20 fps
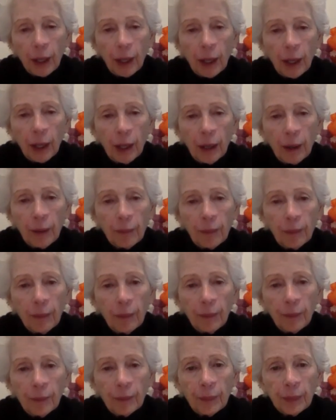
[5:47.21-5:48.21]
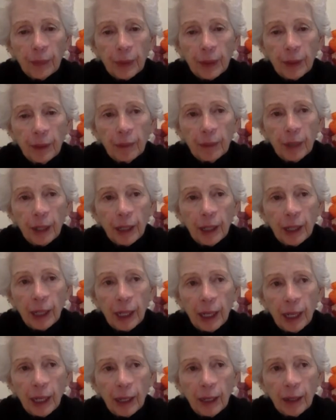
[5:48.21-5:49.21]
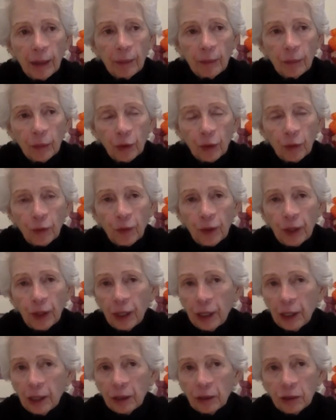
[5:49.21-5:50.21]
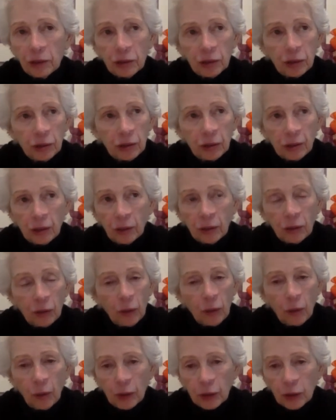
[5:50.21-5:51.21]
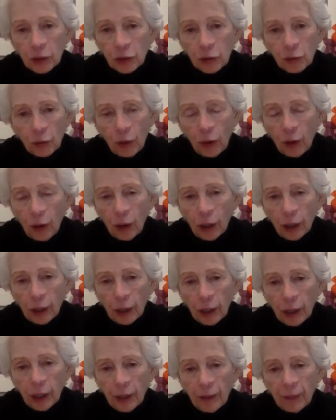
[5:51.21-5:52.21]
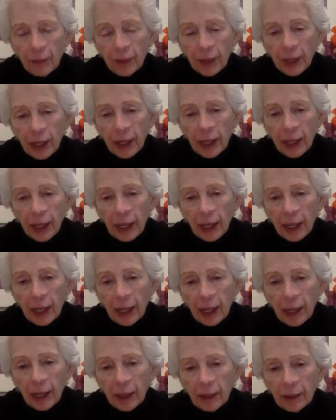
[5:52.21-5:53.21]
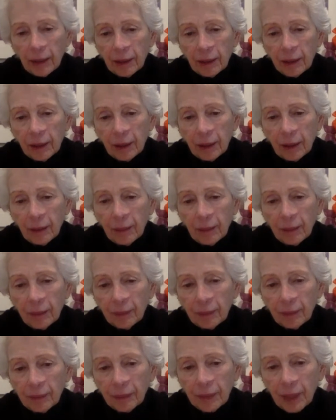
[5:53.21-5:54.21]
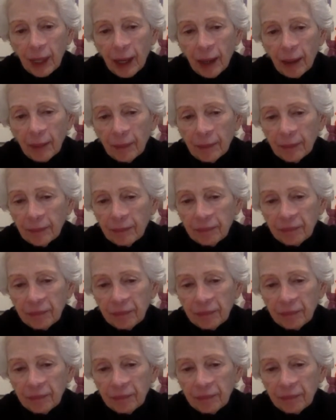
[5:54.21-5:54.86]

Um, and Murphy is still going strong. And um, I'm,